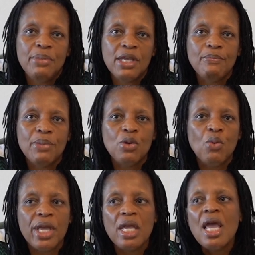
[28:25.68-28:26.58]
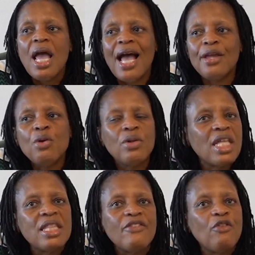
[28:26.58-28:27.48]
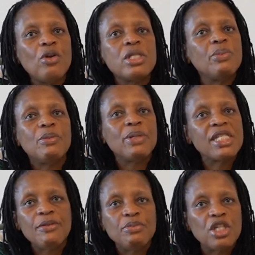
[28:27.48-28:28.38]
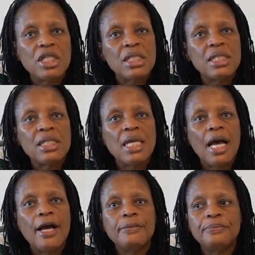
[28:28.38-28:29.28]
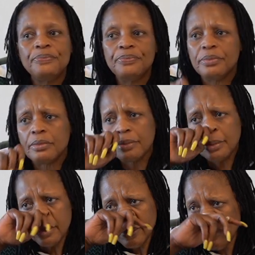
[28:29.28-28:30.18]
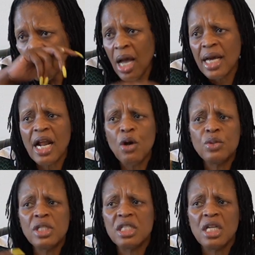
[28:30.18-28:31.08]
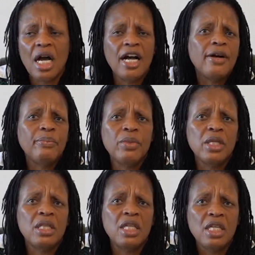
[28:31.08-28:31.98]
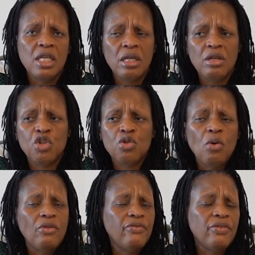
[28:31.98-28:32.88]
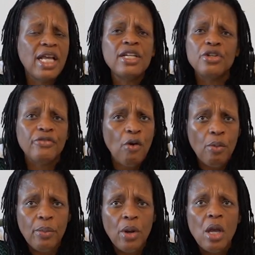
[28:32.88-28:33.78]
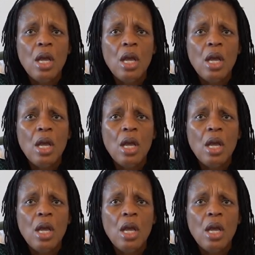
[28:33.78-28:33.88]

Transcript: big way. I know that there have always been perceptions around the issue of land reform,